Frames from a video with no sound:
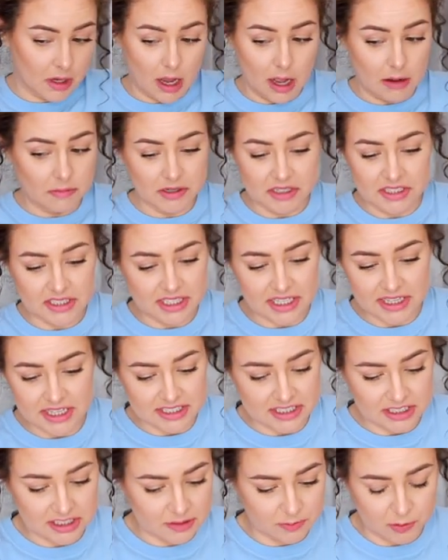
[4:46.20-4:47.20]
I'm going to say
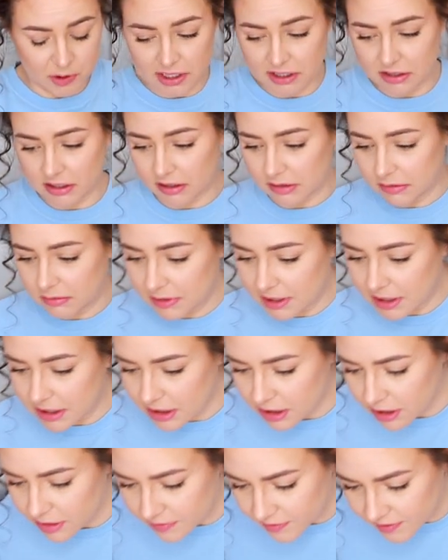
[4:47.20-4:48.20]
that's a sprinkle. We're going to
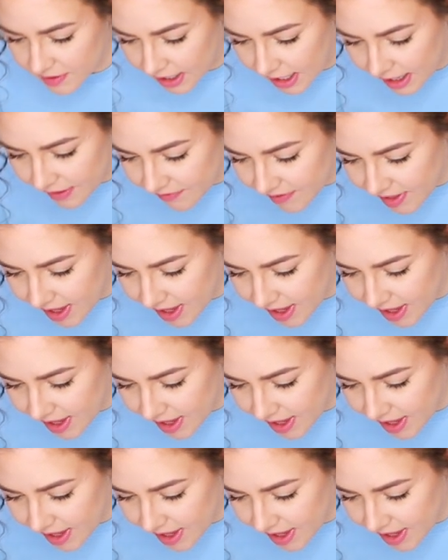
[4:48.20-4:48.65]
go for that. And